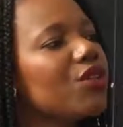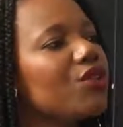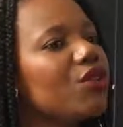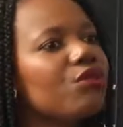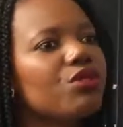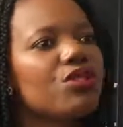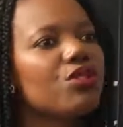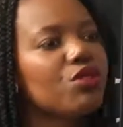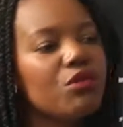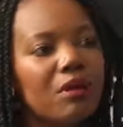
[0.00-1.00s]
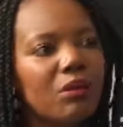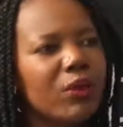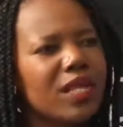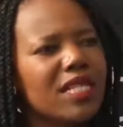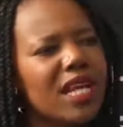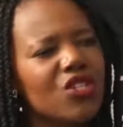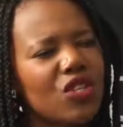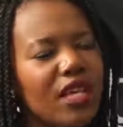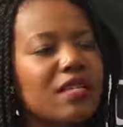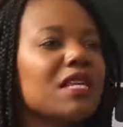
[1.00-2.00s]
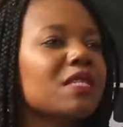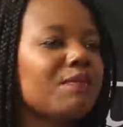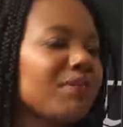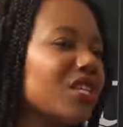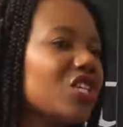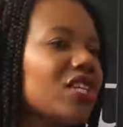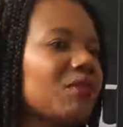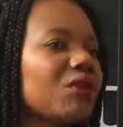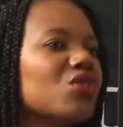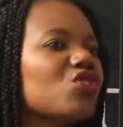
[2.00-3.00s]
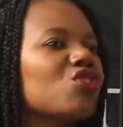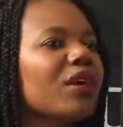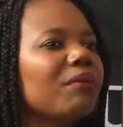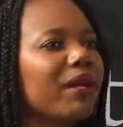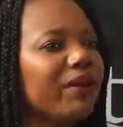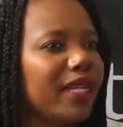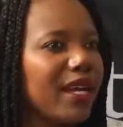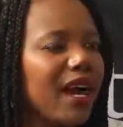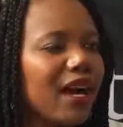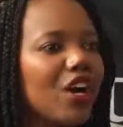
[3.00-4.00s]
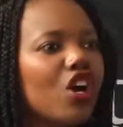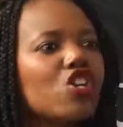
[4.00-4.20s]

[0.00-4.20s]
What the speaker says: You know, do you maybe want to touch on that, especially because you got married young,